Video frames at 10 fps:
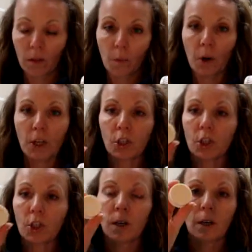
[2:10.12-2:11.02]
the
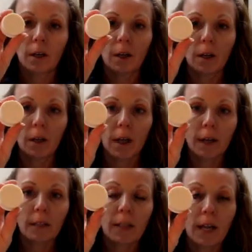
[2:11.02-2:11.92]
brush
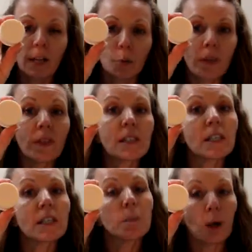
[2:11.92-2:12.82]
head attachment that's
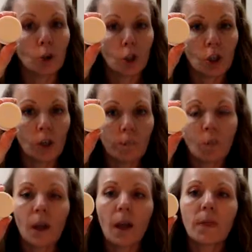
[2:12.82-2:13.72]
a sponge.
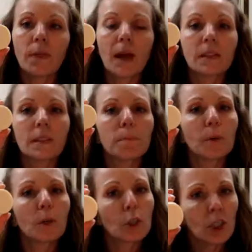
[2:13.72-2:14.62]
And that's
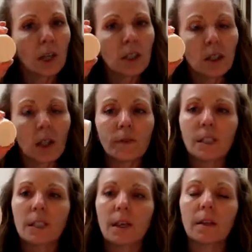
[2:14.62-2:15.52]
more gentle on the
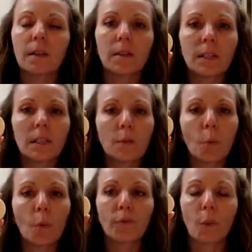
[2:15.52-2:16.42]
skin. This is
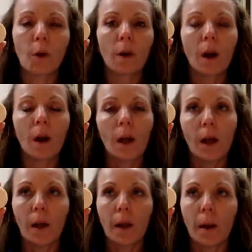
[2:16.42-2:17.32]
more for
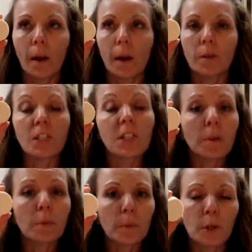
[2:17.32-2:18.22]

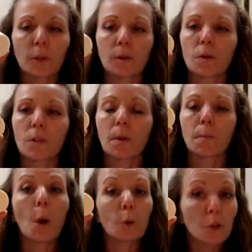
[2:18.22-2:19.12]
sunburns,
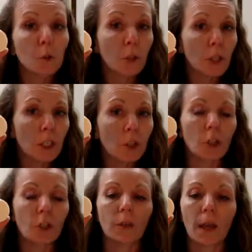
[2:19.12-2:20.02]

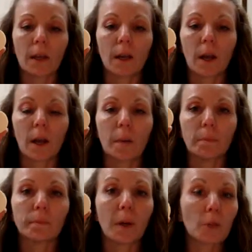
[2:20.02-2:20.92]
post-procedure, like
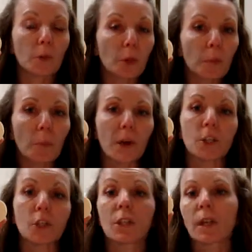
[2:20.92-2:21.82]

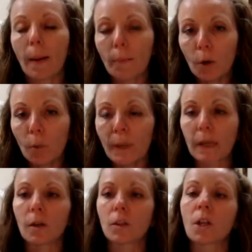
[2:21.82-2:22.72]
microdermabrasion, chemical
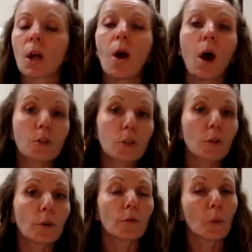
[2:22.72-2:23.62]
peels, also
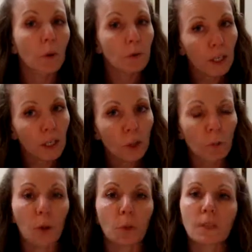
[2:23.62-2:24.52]
good for
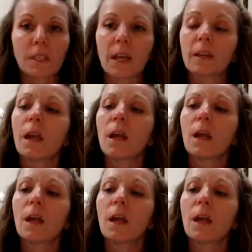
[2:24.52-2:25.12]
rosacea-prone skin,